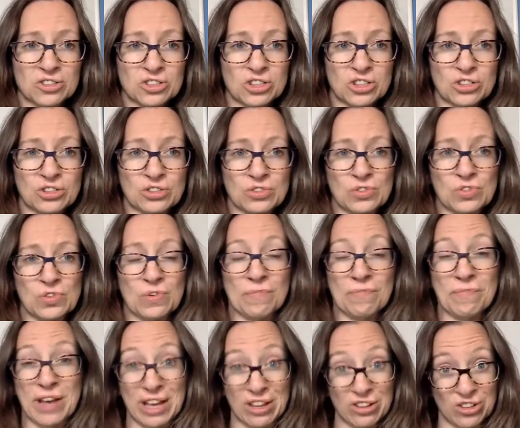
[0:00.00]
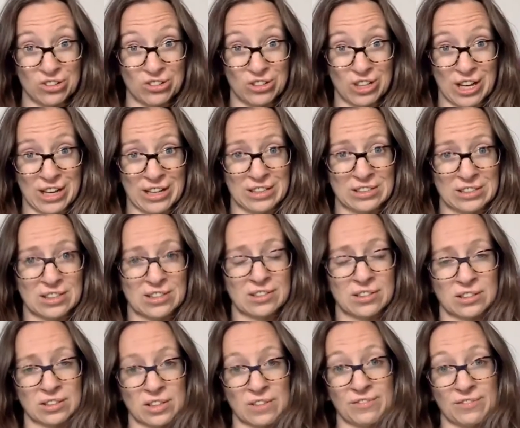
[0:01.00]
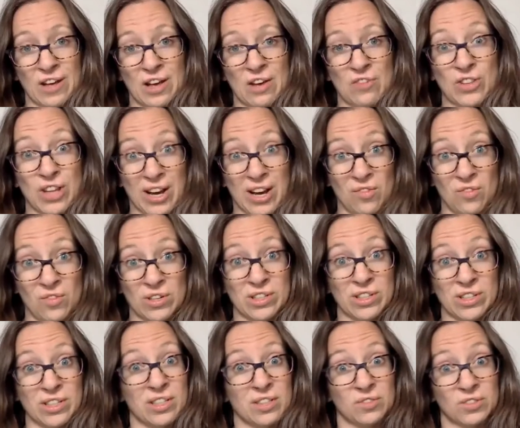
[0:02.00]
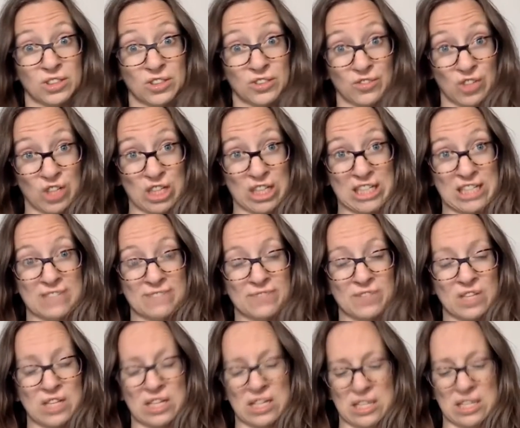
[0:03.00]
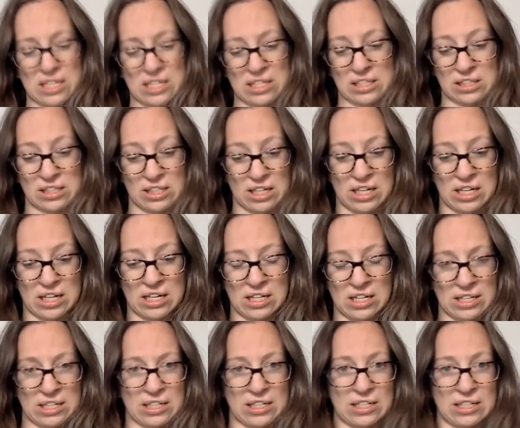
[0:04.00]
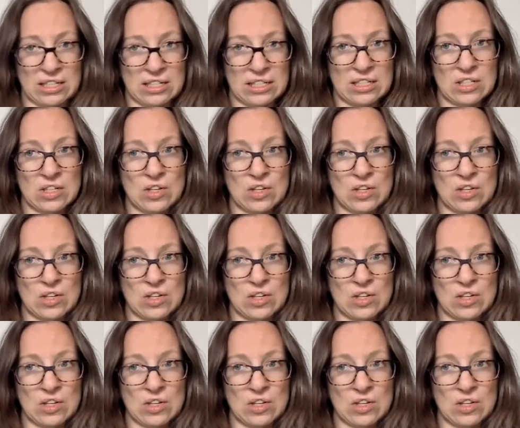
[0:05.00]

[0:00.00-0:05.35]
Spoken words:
to Mailerlite because I found that one and it was free, and I